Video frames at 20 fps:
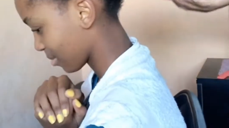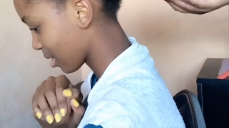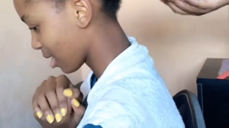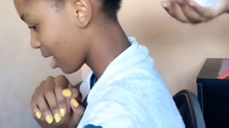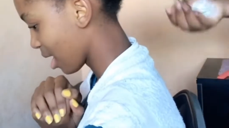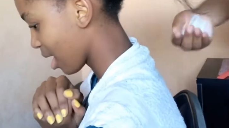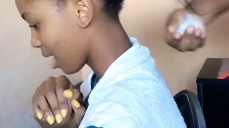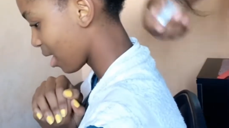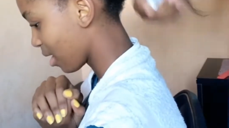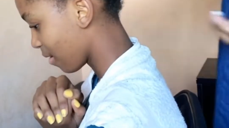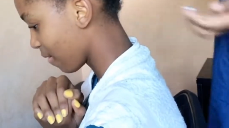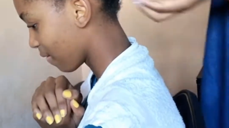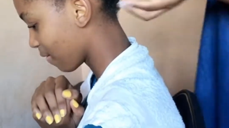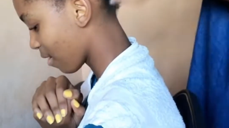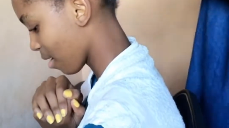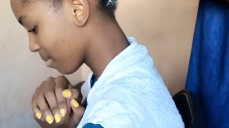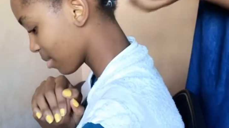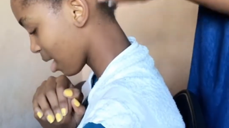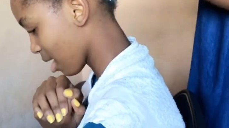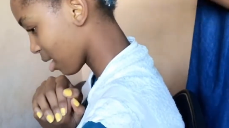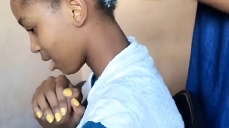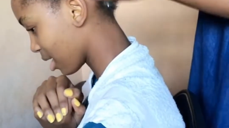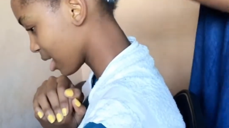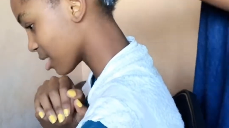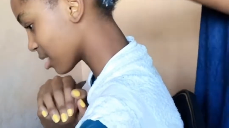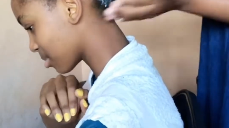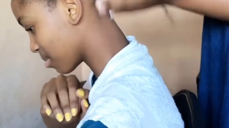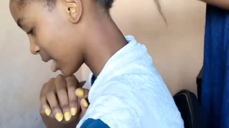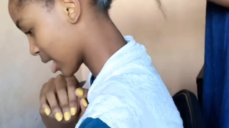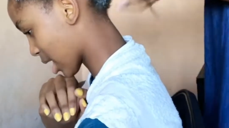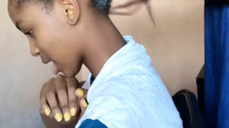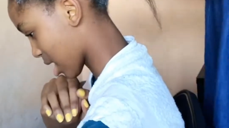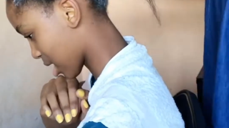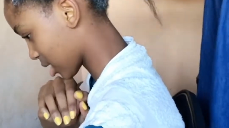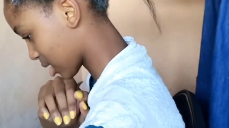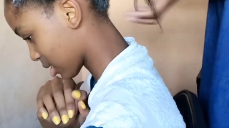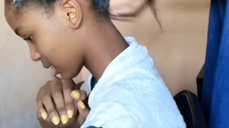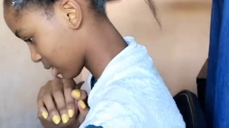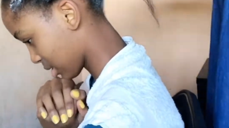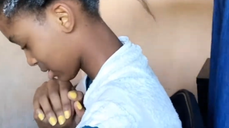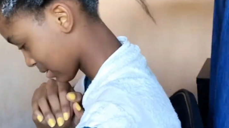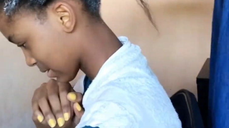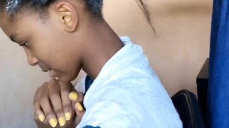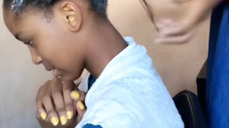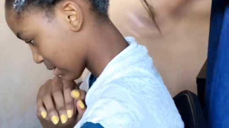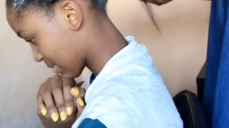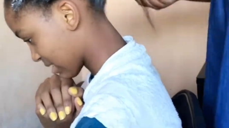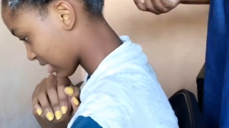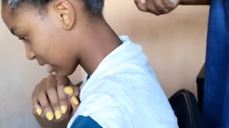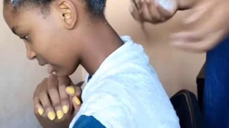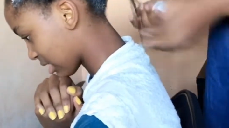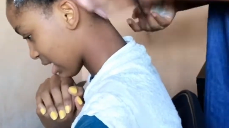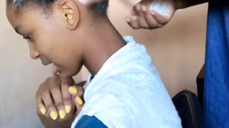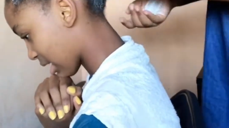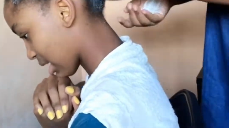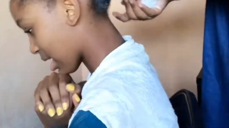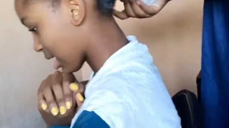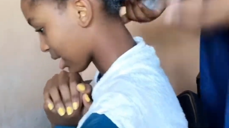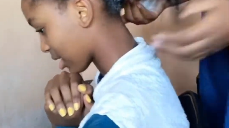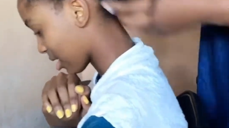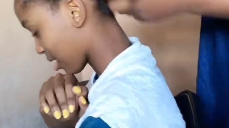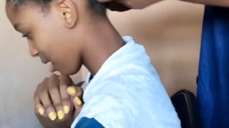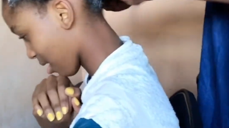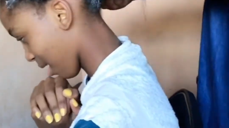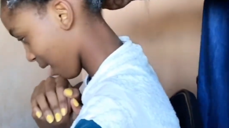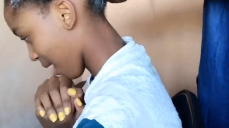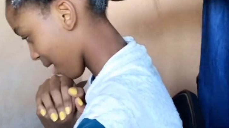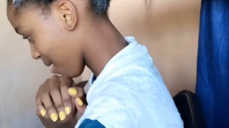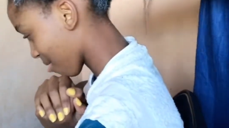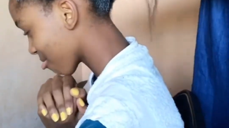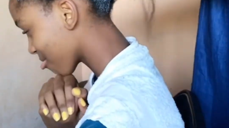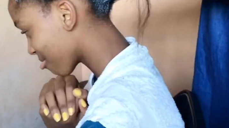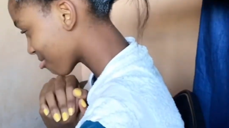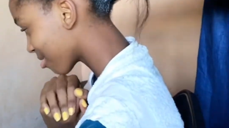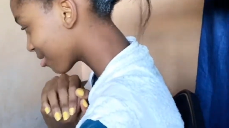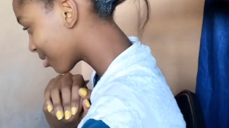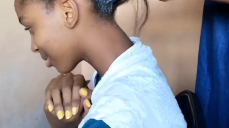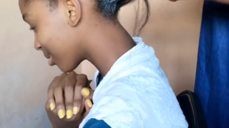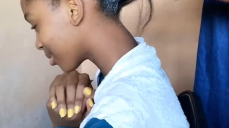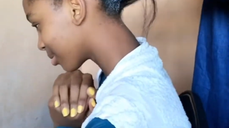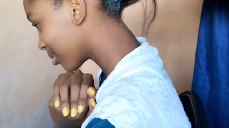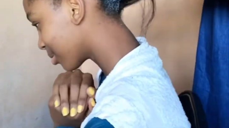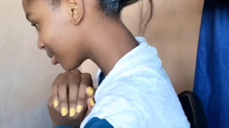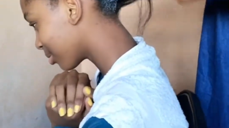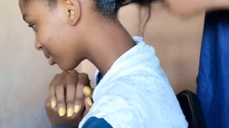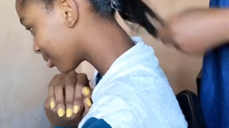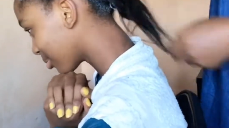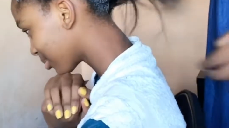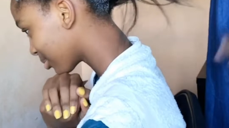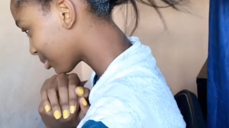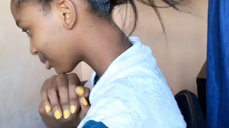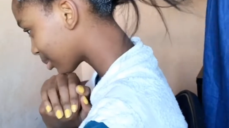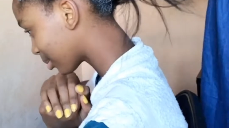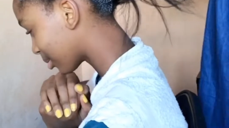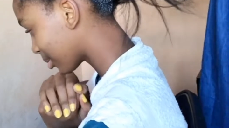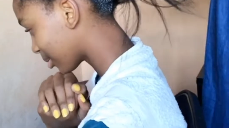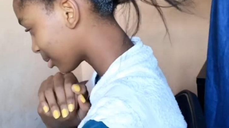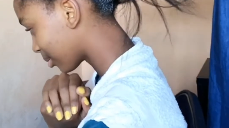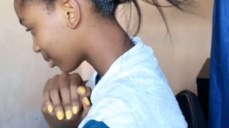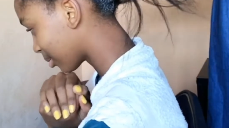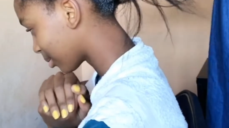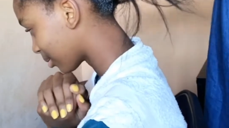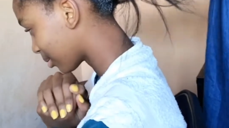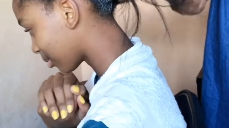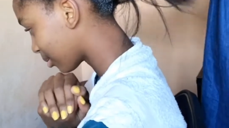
moisturizer it's a soft and free all moisturizer we're not